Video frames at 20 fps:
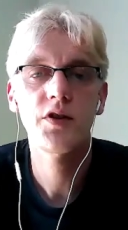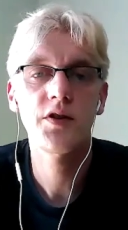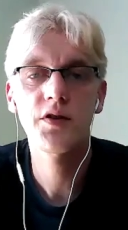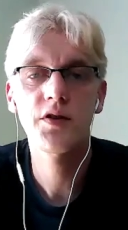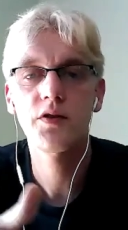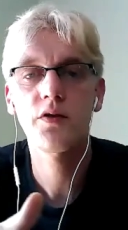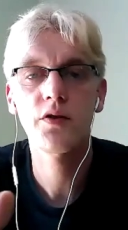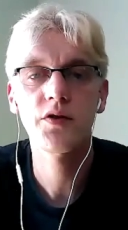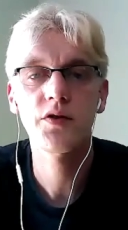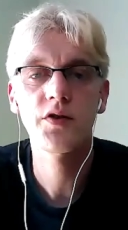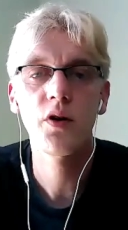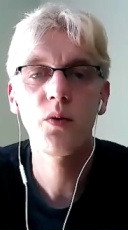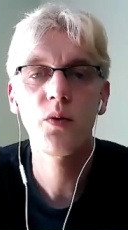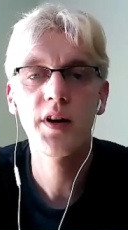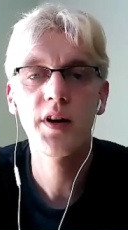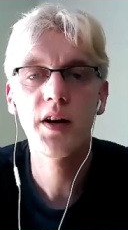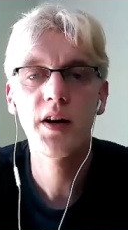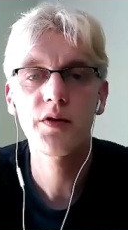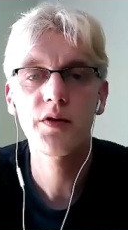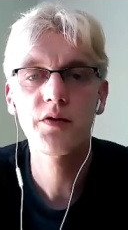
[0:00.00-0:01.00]
is also
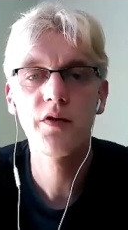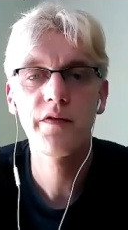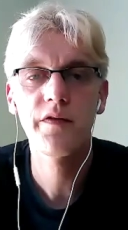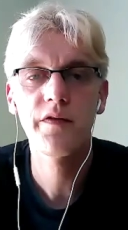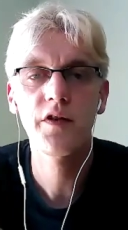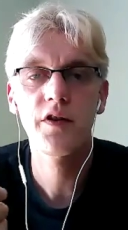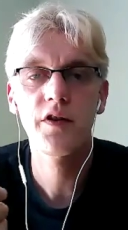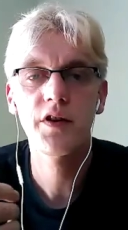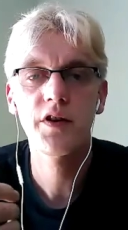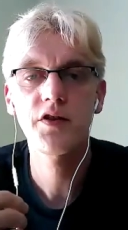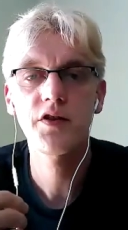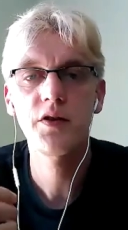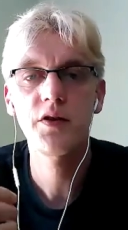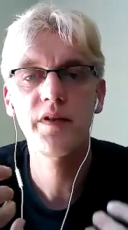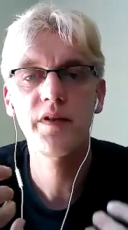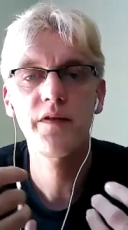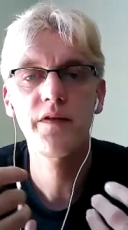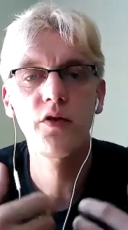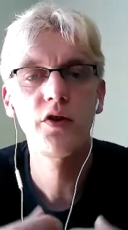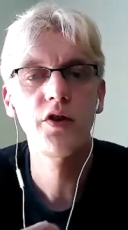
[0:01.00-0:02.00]
what I was referring to
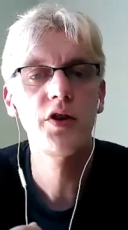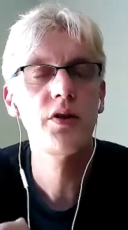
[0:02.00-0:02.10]
before,